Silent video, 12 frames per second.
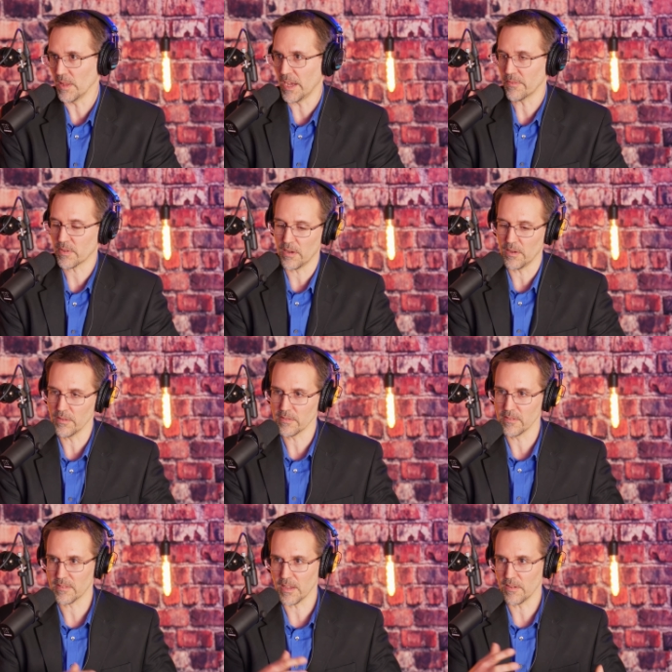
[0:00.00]
live calls
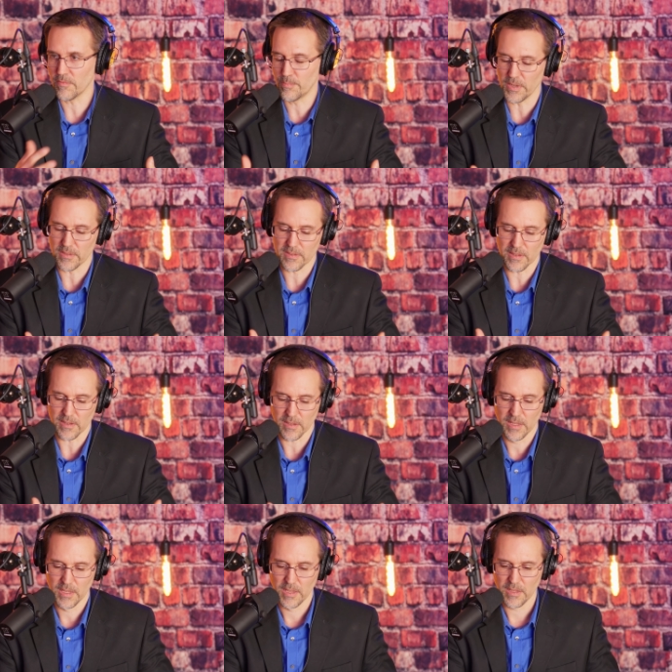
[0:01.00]
and stuff, right. but uh,
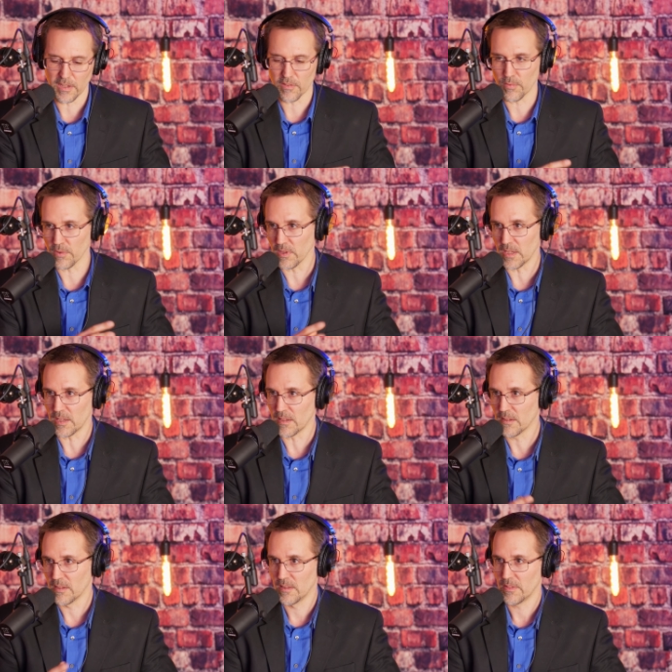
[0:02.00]
it's
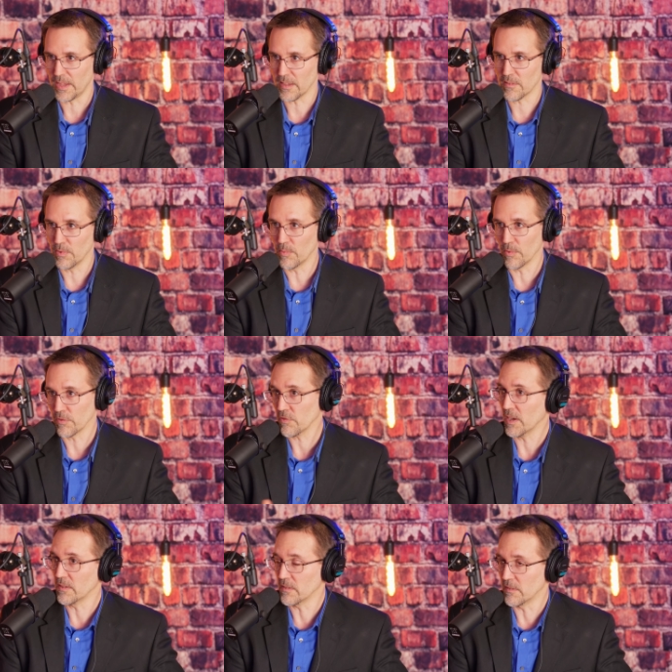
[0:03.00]
really... that's what we're
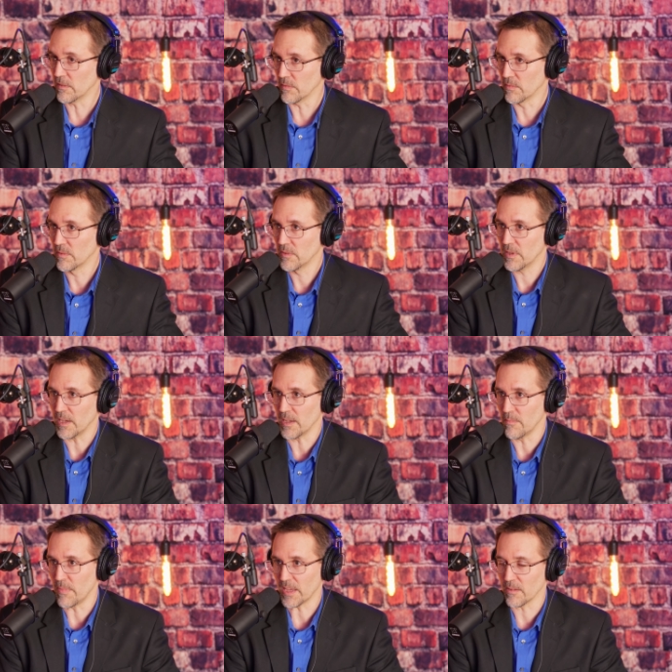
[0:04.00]
trying to do yeah,
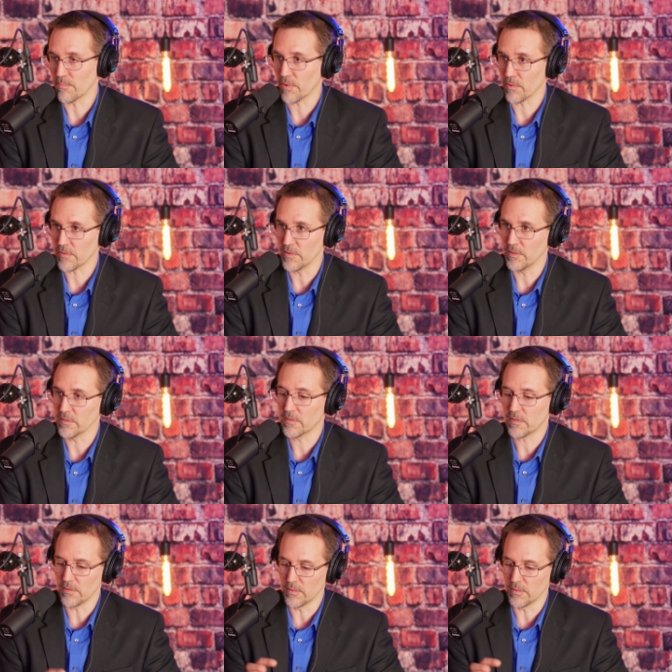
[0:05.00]
and yeah, make it personal yeah. to